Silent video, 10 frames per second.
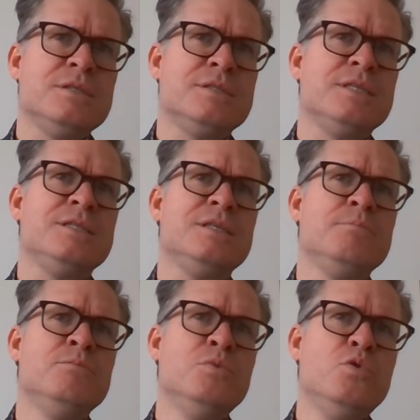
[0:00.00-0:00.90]
essentially
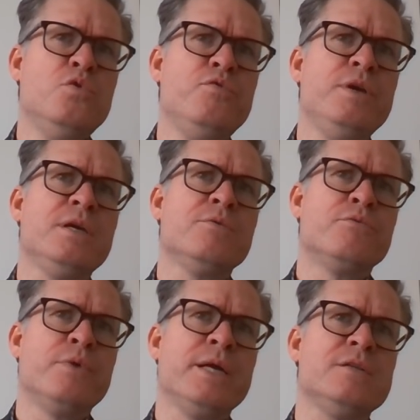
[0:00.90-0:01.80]
moving
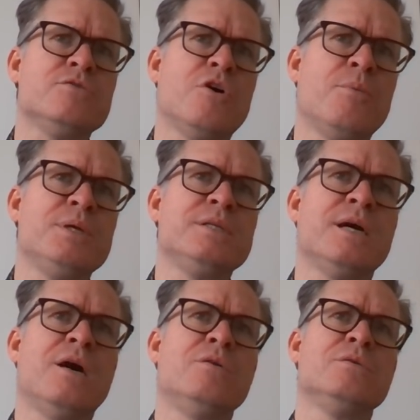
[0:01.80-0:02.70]
rates up and
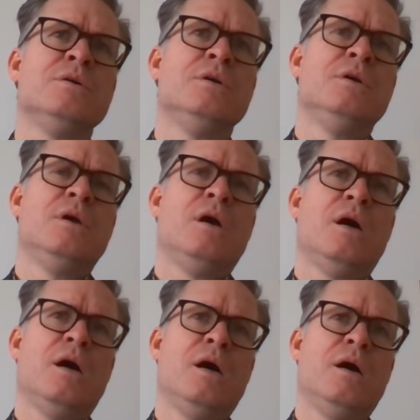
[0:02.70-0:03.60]
down
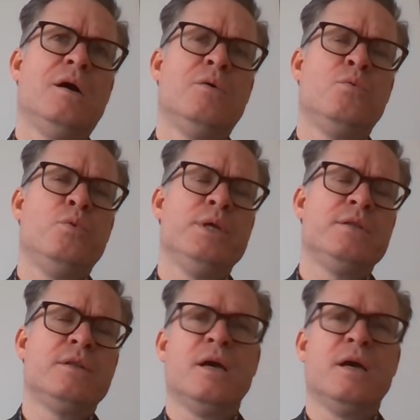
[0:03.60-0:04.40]
with